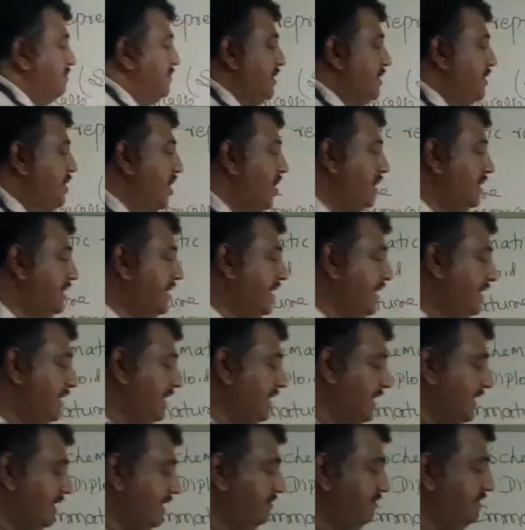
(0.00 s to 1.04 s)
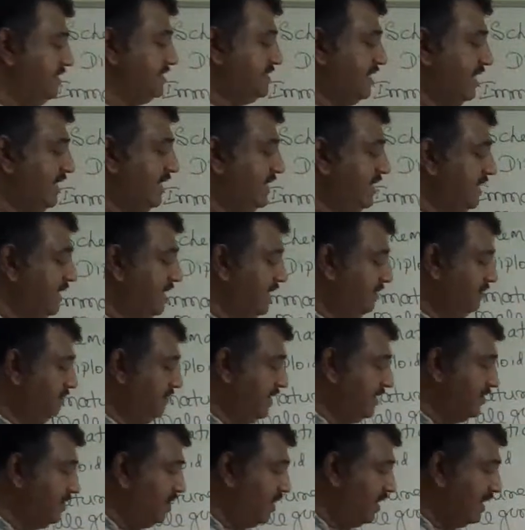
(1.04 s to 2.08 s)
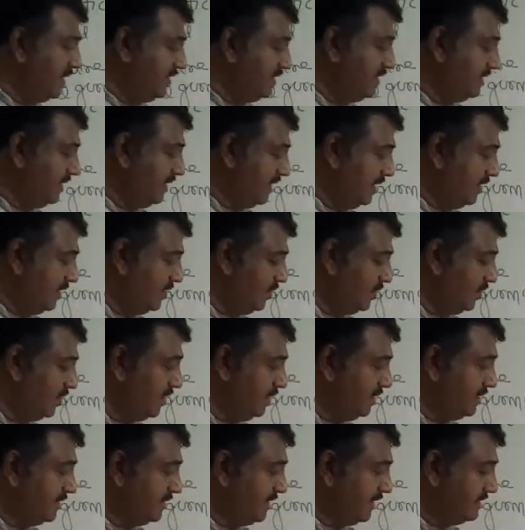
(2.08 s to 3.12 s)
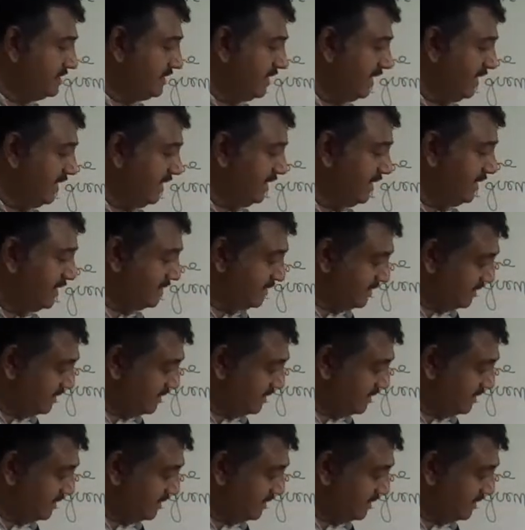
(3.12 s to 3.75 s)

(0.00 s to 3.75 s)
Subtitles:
meiotic division, we got, let's say